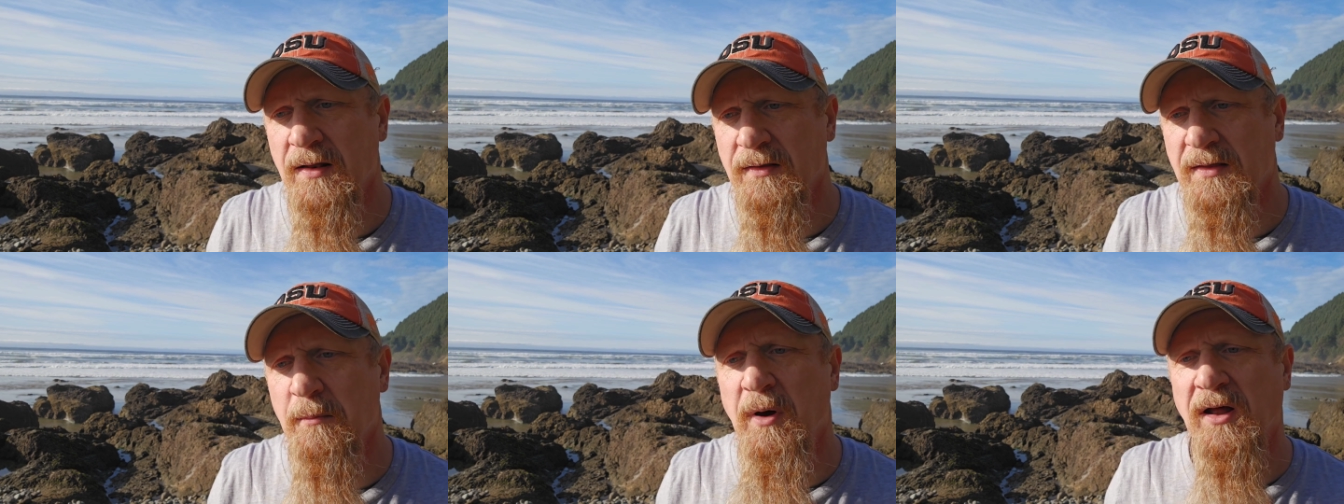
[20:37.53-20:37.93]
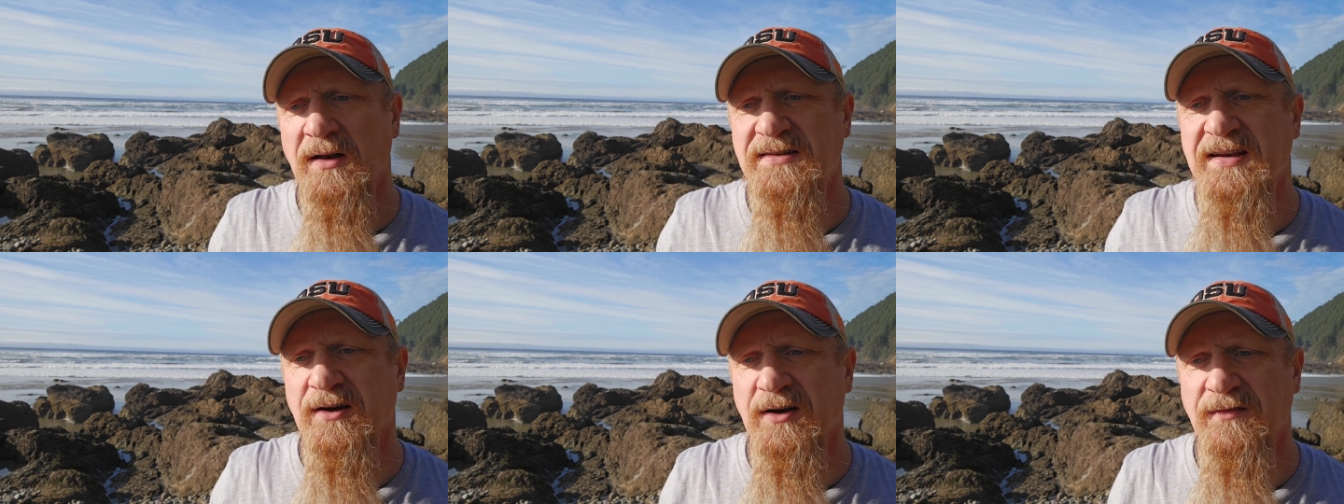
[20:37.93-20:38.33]
the
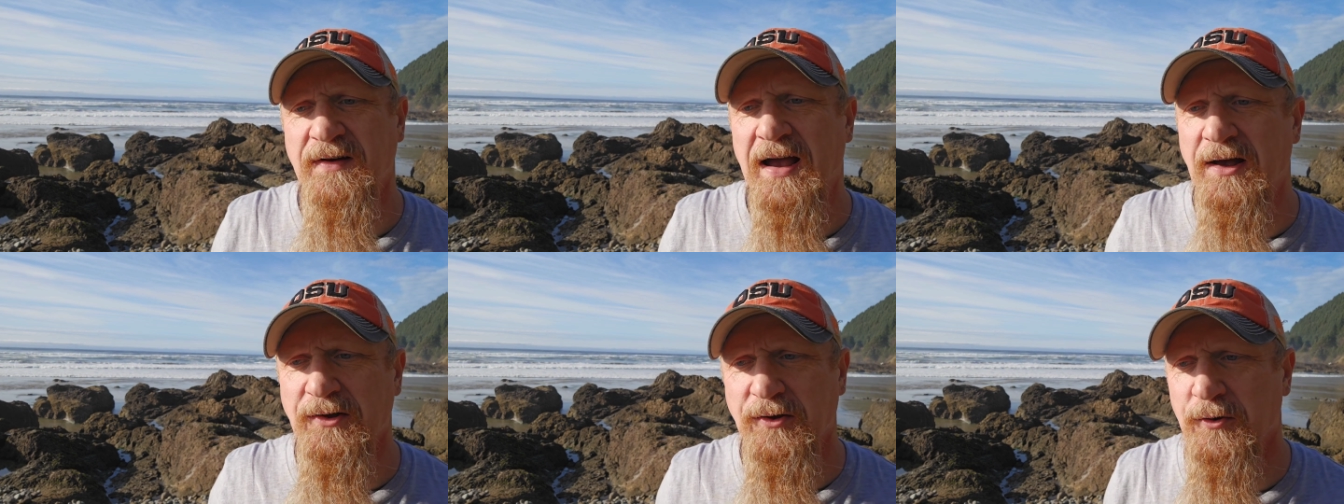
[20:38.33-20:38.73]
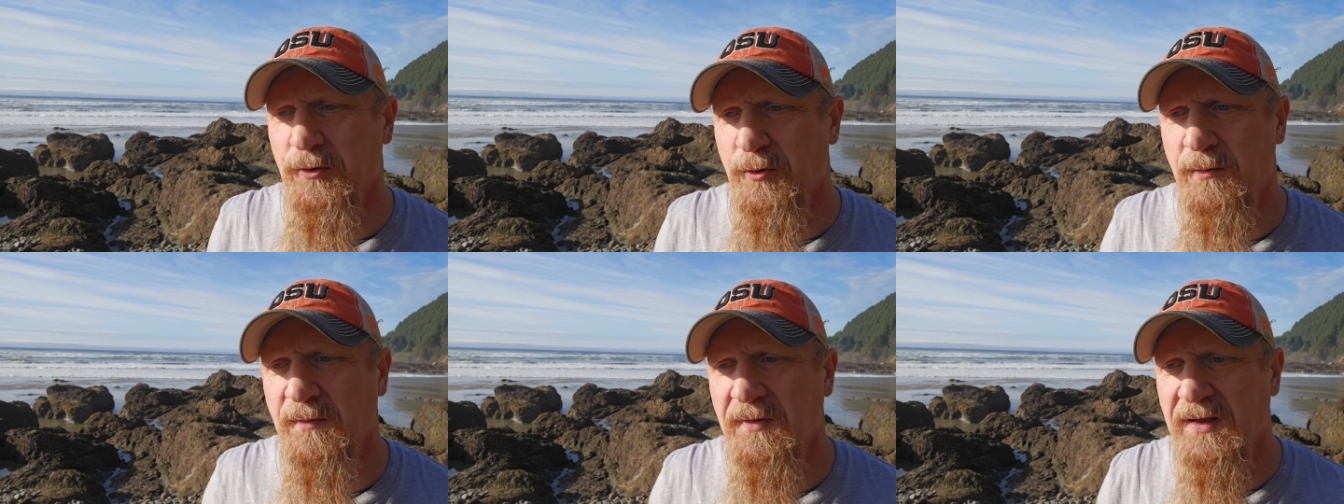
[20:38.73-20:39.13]
monetary
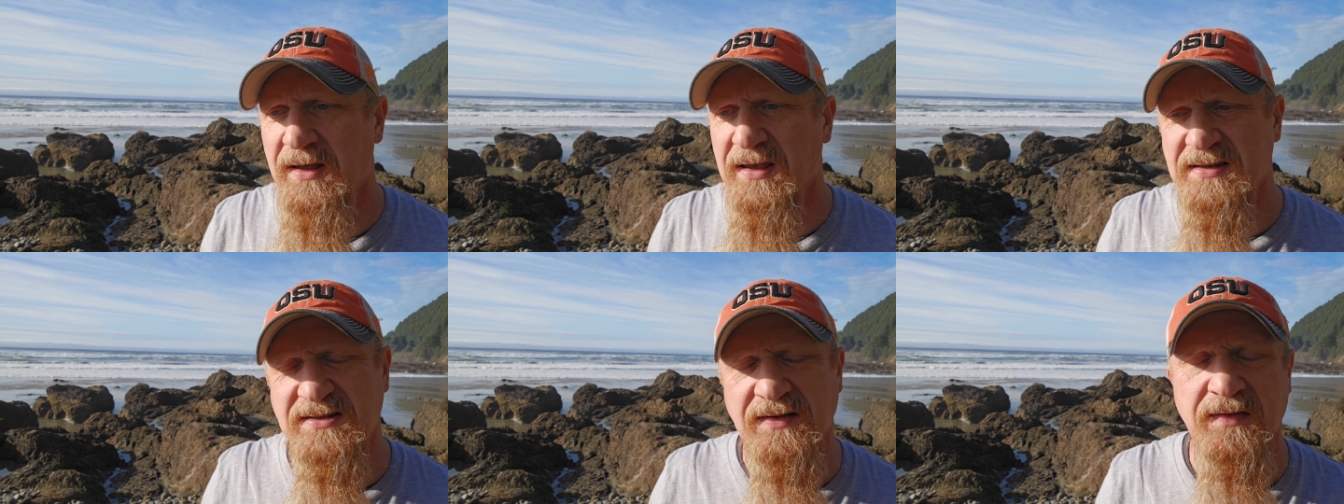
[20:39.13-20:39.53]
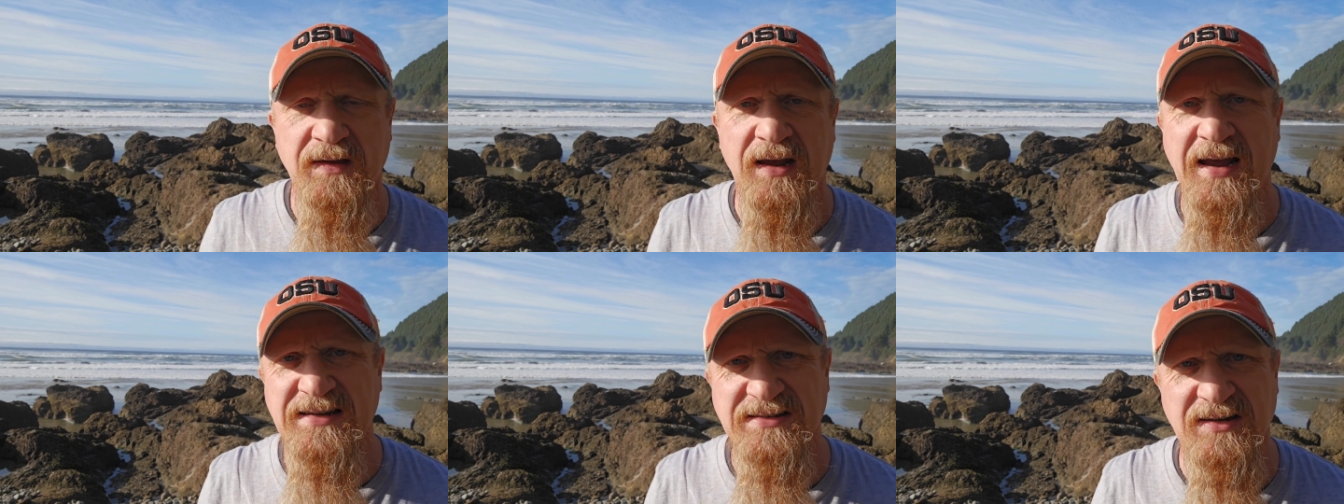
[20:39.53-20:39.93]
value isn't
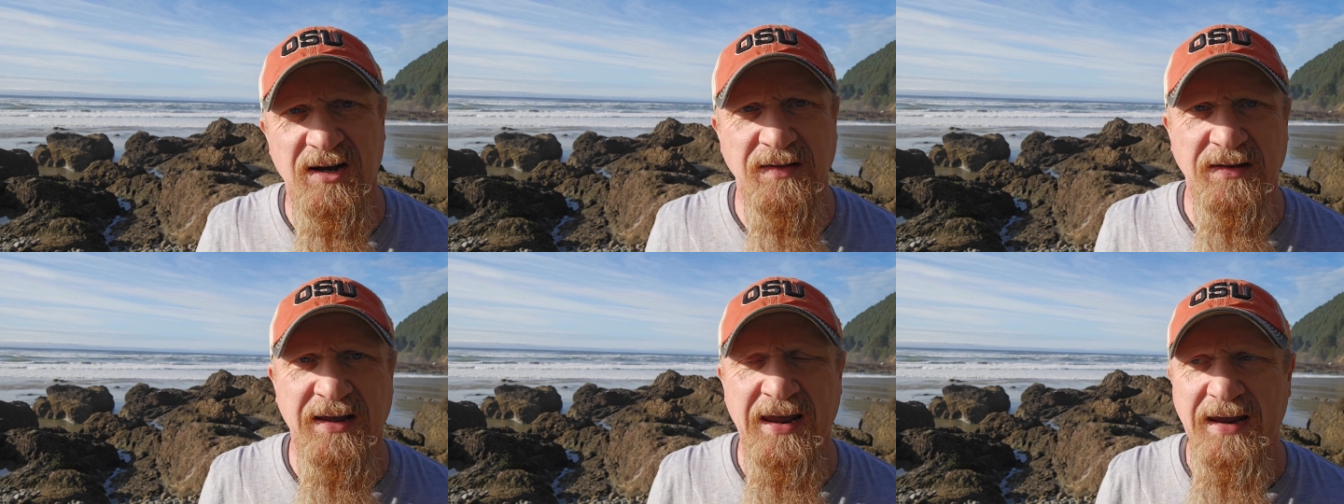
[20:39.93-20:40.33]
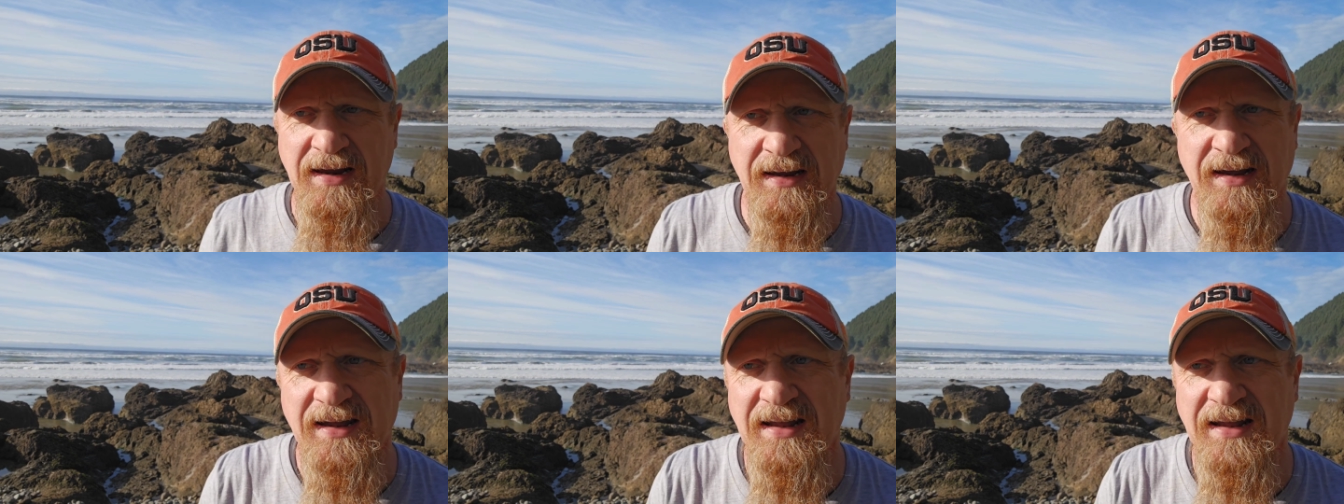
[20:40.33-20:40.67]
the icing on the cake.